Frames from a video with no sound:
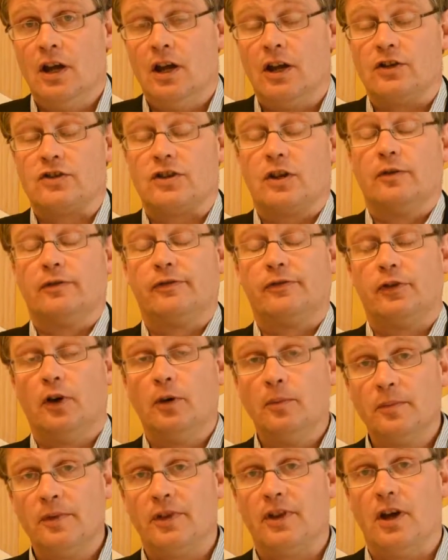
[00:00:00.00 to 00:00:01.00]
And so
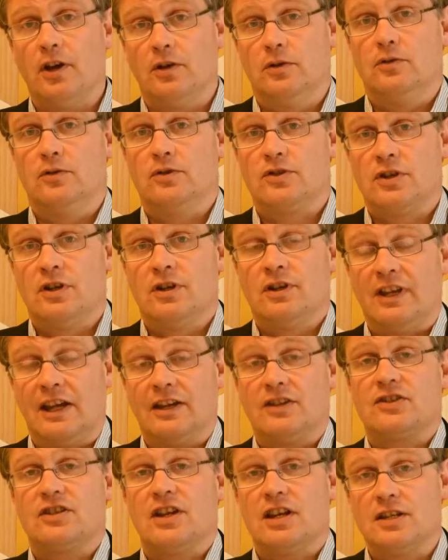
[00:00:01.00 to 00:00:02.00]
from
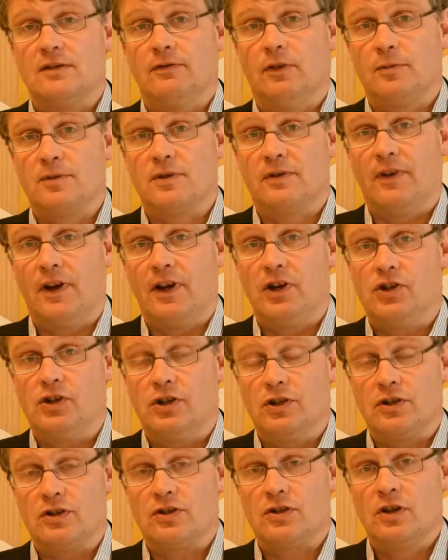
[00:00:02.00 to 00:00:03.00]
that set of
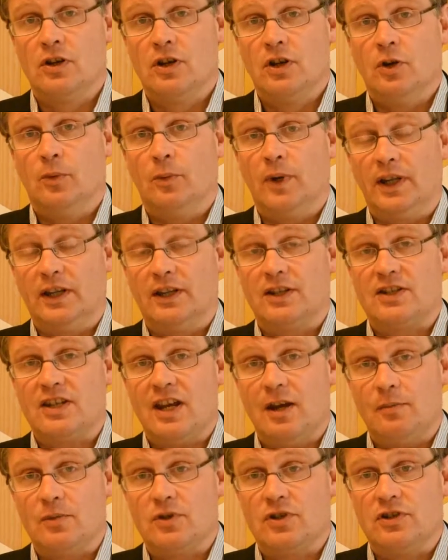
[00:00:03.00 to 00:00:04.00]
observations, we can
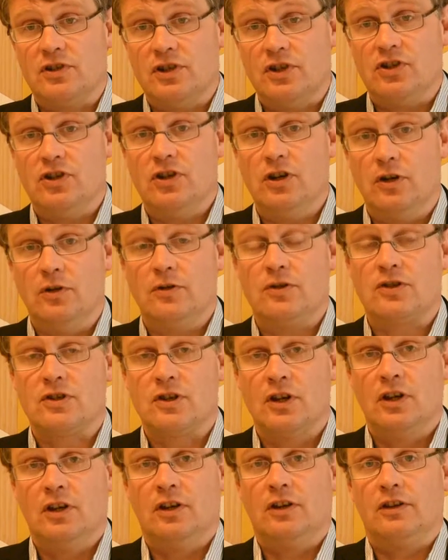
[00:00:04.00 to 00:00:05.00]
attempt to
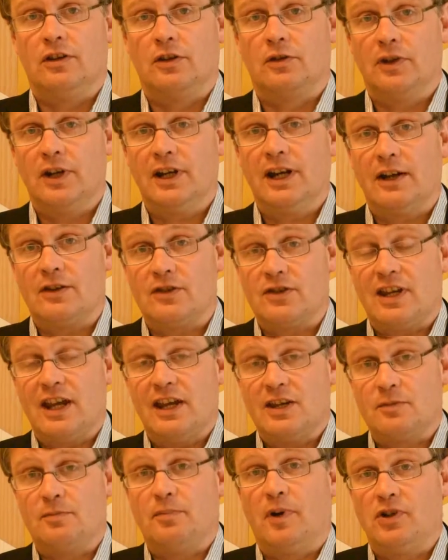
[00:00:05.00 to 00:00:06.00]
deduce the greenhouse
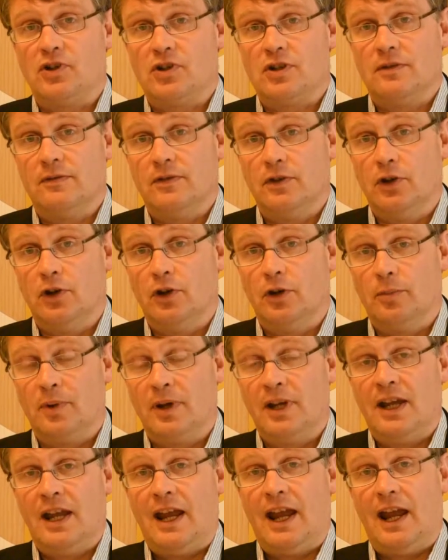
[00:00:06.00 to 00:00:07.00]
gas budget of Europe,
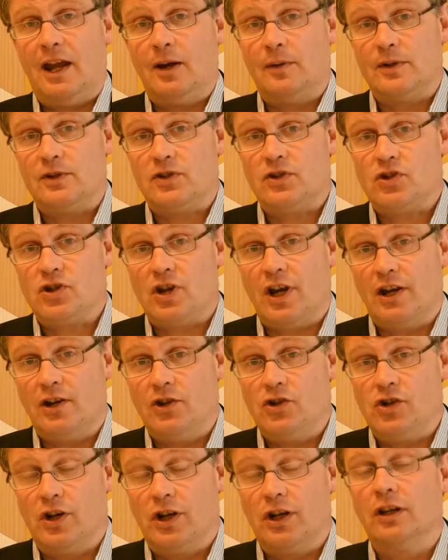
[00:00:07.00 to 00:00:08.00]
how it's
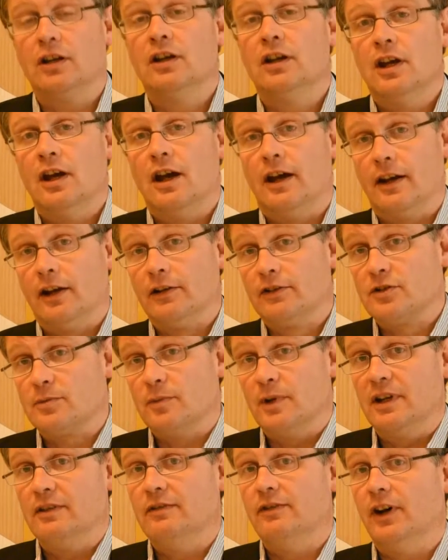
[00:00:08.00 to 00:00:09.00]
changing, and
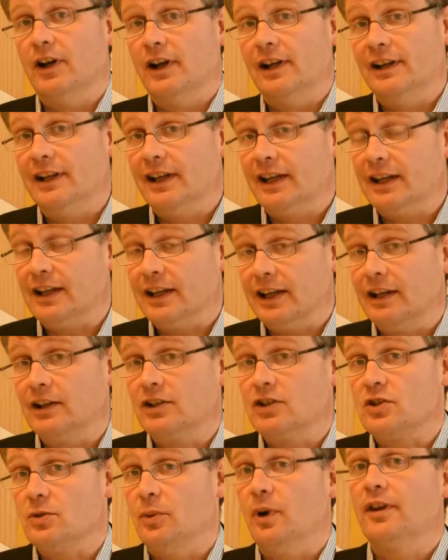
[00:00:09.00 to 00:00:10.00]
ultimately via linking
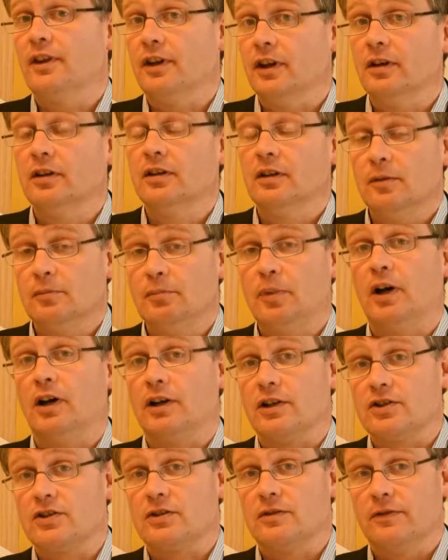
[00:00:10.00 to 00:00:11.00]
to other
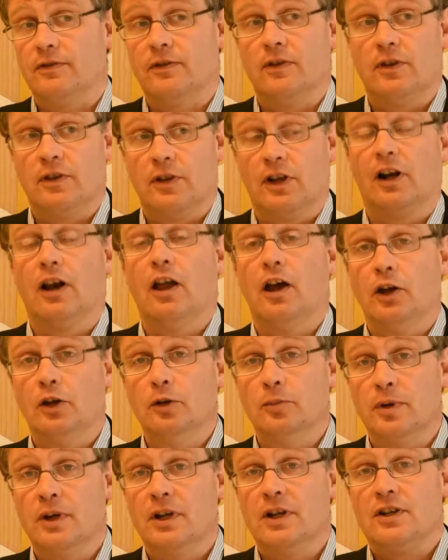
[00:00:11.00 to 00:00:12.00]
parts of the
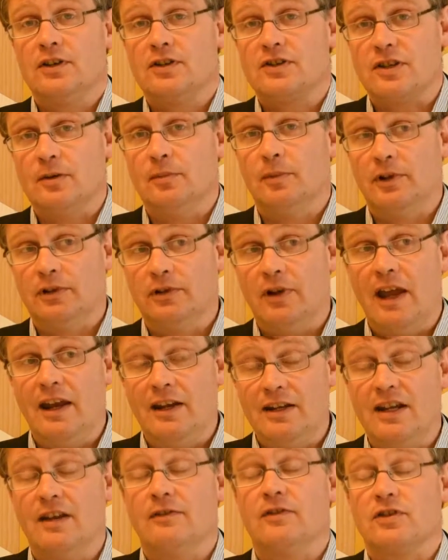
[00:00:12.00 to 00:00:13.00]
globe, similar
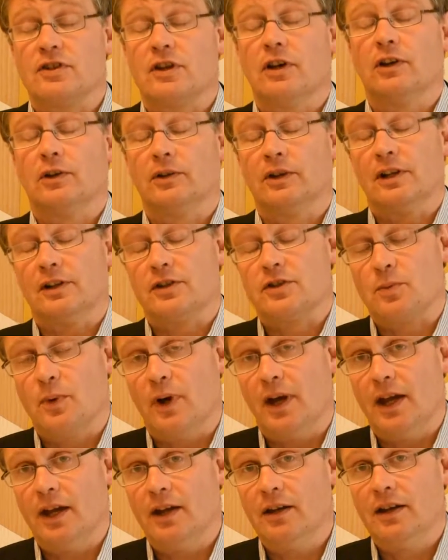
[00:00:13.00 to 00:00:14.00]
endeavours going on
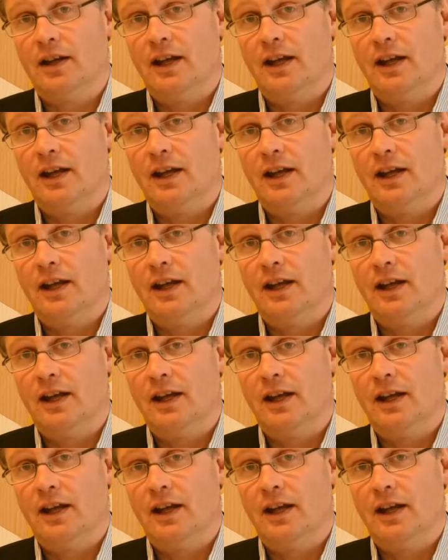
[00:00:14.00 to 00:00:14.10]
elsewhere,